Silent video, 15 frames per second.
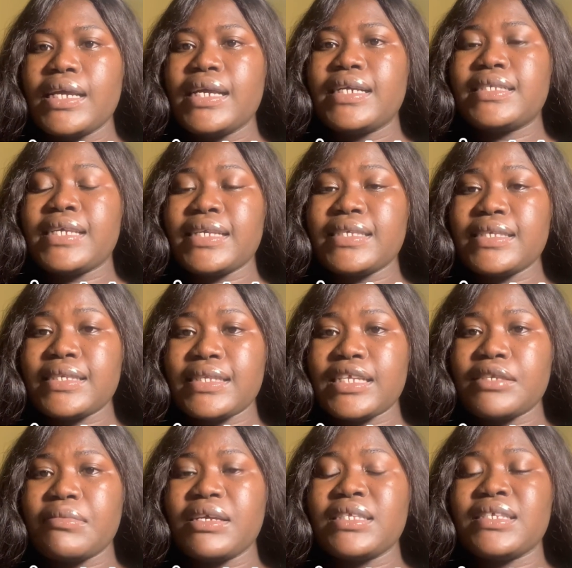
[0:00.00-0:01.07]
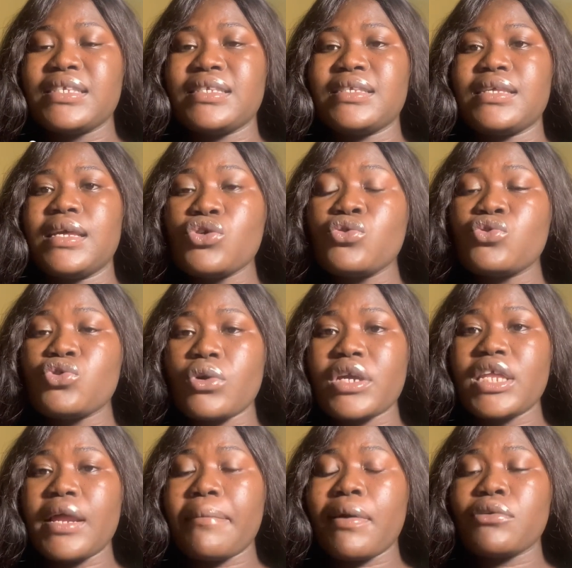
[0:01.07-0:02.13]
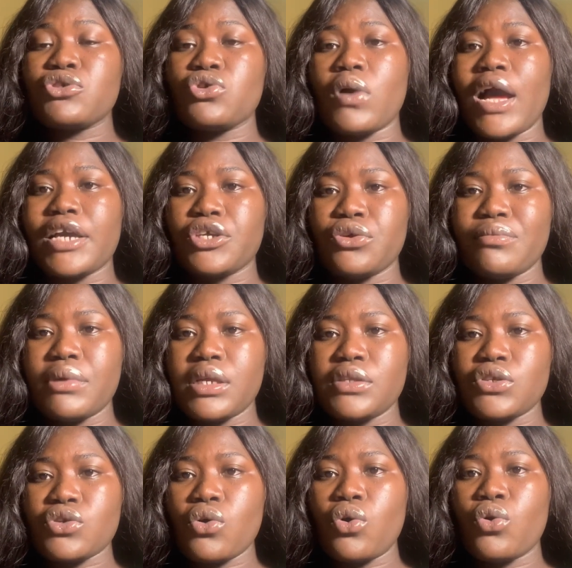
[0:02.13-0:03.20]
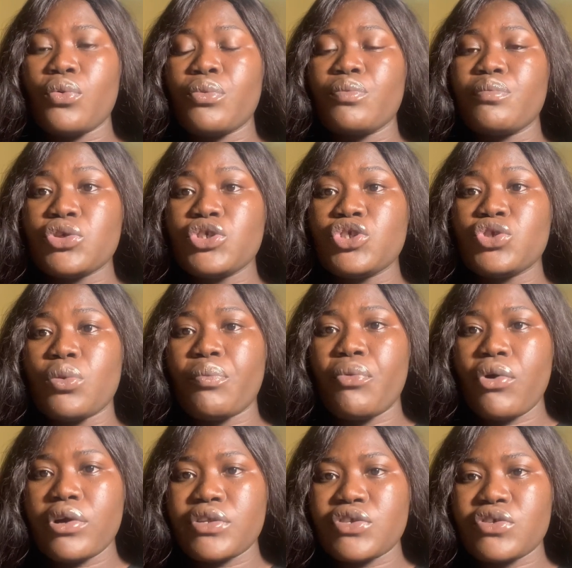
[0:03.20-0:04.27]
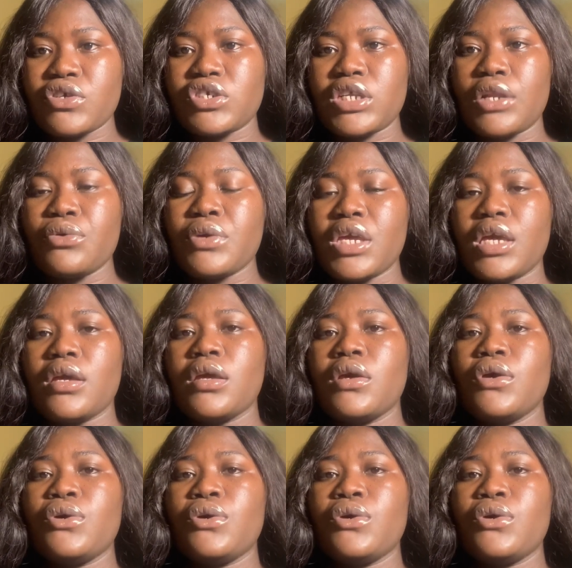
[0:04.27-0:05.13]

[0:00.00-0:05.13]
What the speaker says: A thesis statement is you talking about your argument or turning your point such that, okay,